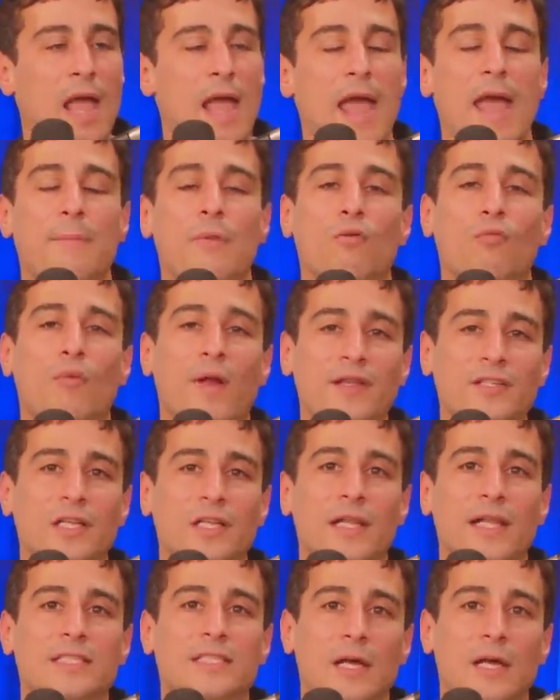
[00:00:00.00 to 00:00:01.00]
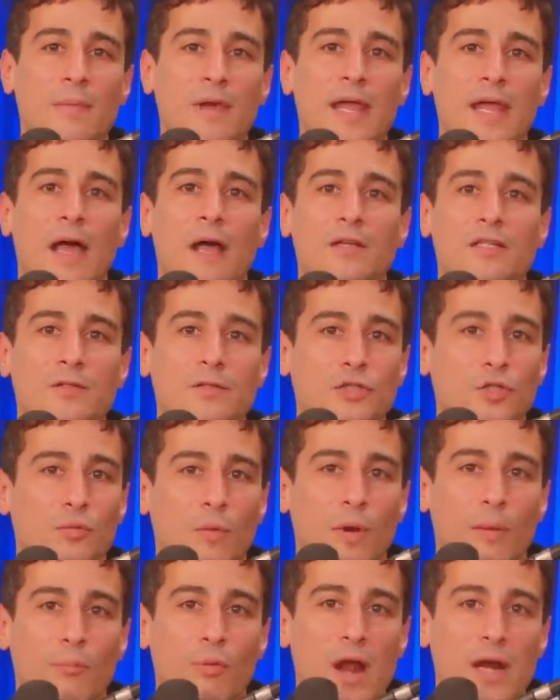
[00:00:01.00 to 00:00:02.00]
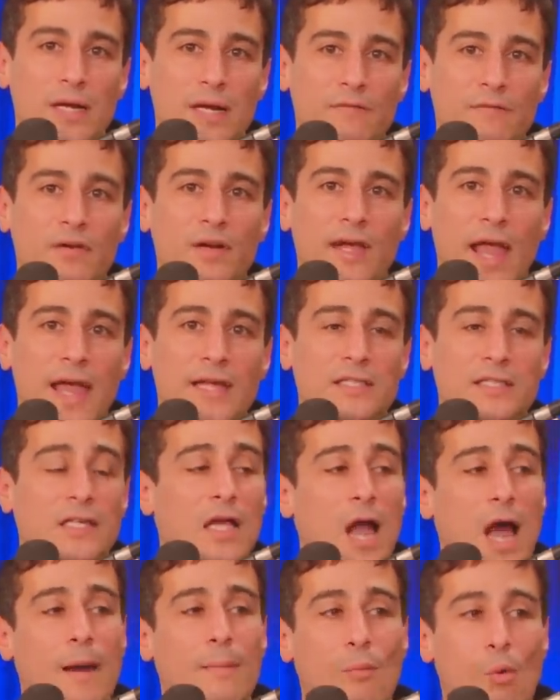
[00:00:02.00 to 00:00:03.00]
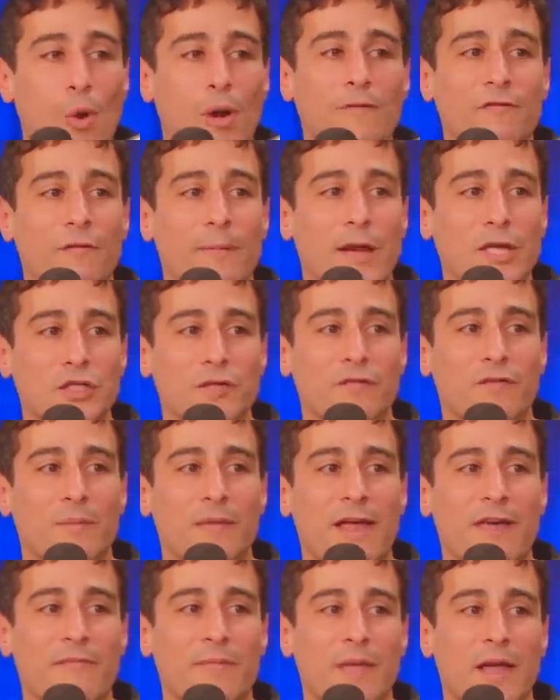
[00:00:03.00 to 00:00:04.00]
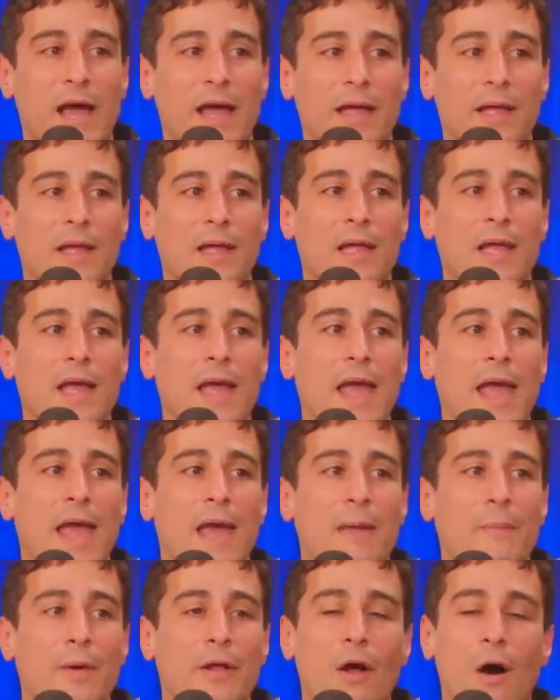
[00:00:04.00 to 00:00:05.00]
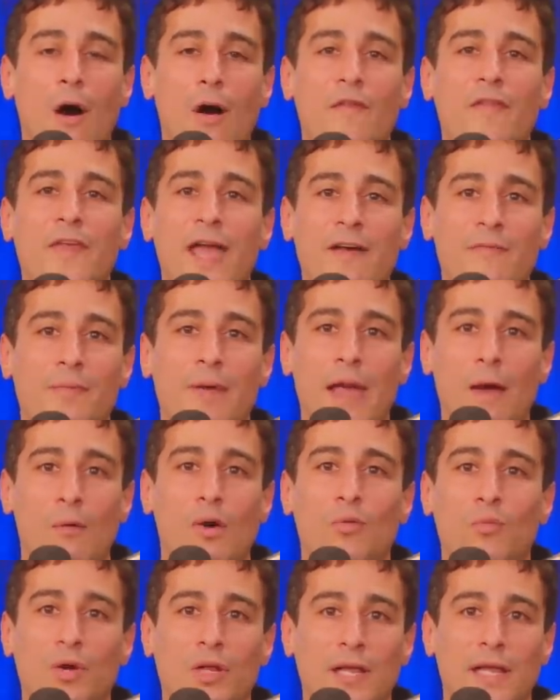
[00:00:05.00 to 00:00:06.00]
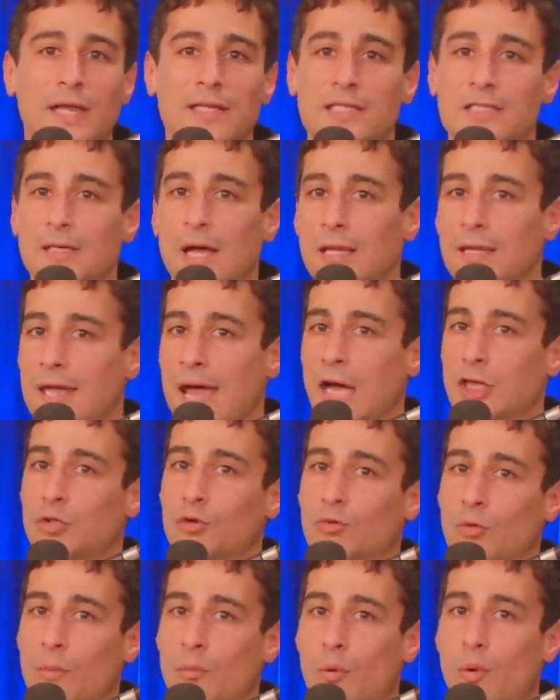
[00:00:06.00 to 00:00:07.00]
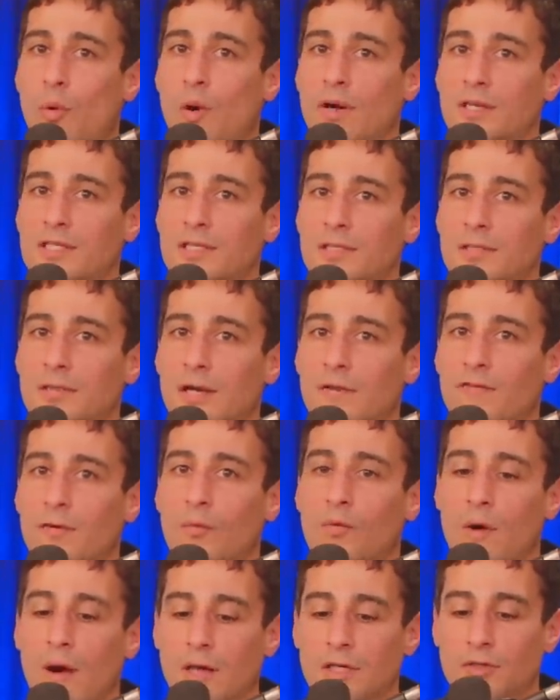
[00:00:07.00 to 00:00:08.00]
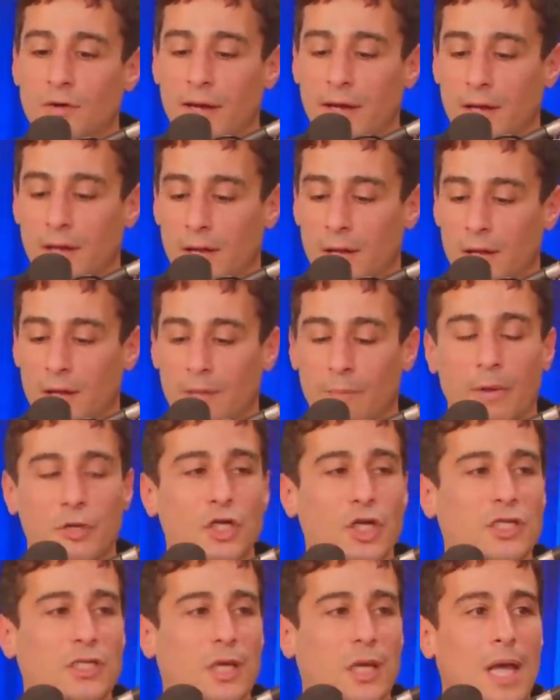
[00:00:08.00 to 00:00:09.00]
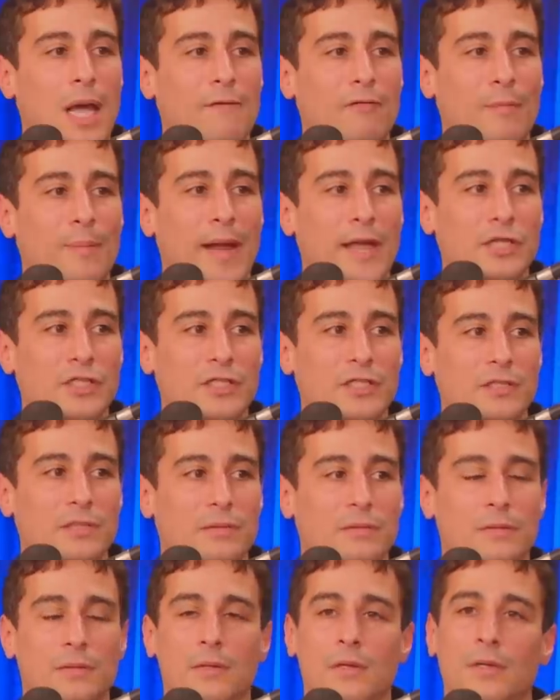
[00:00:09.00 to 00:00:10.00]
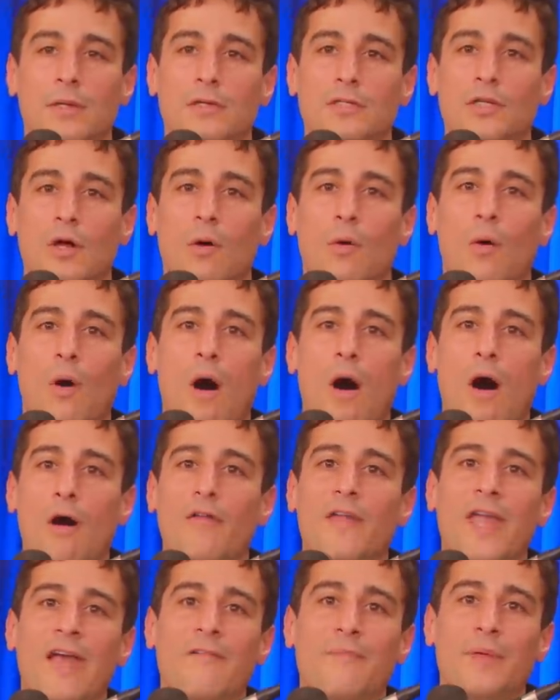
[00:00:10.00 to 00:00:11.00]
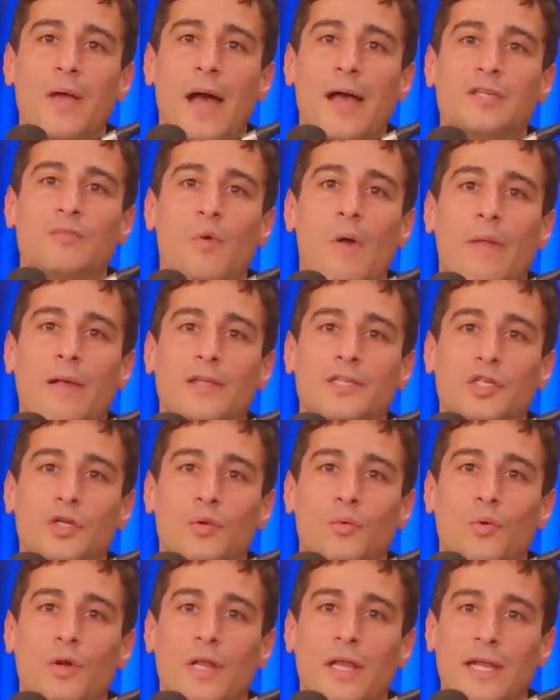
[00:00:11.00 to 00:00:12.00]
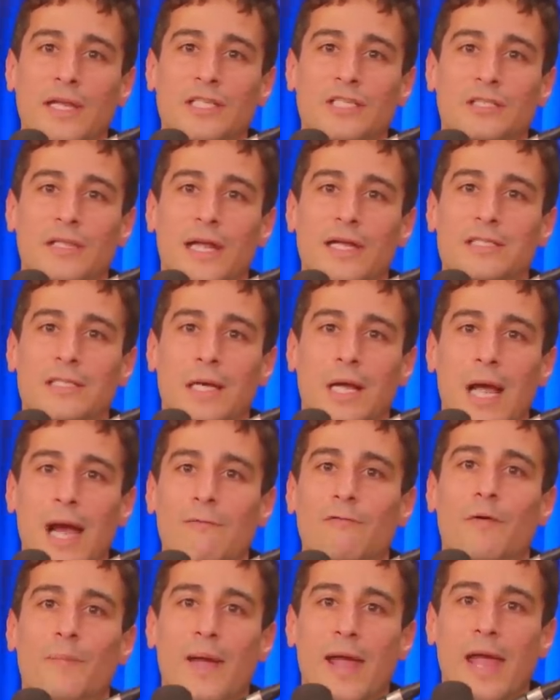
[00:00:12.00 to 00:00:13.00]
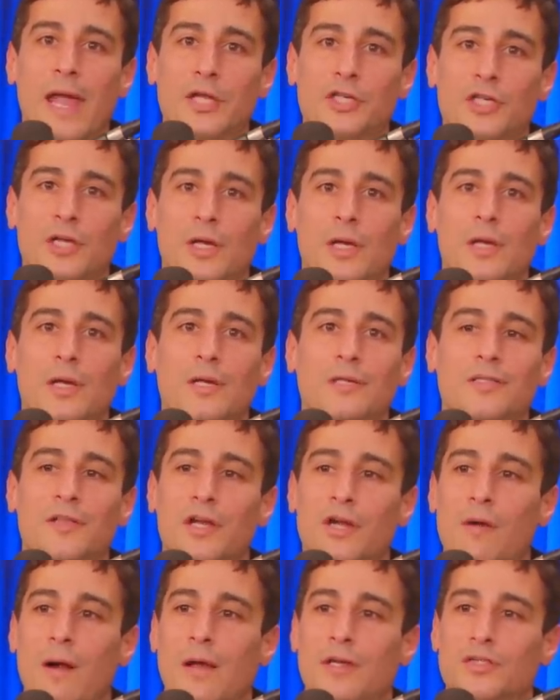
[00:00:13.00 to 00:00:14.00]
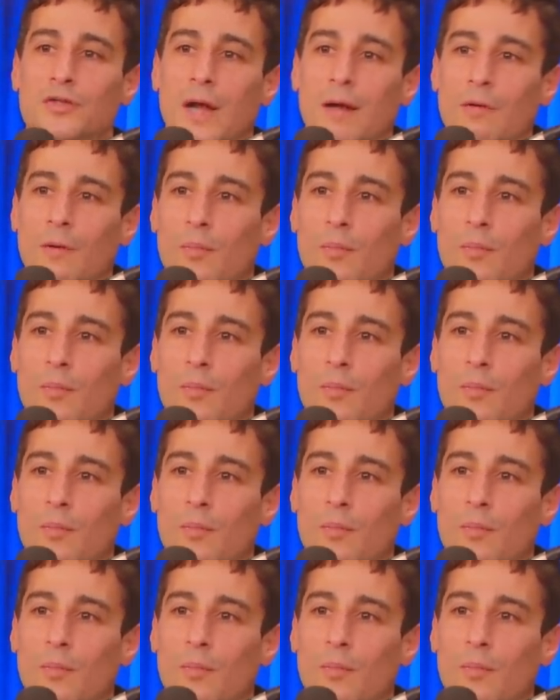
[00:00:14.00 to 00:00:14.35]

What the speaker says: But recently, somebody else brought a different case and got more information from the FBI. But all the FBI would release is not the actual reports from CrowdStrike, but just the cover pages. So all the FBI is willing to release is the cover page to the CrowdStrike report.